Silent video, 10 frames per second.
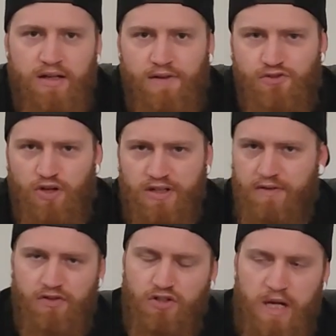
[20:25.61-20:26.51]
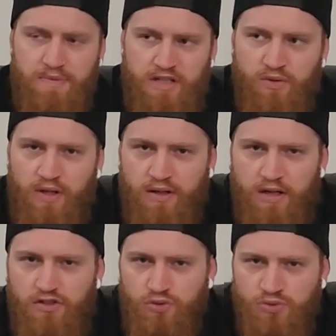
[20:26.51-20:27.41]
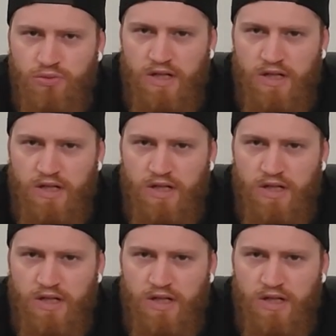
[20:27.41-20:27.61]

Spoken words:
tried different types of underwear, and I still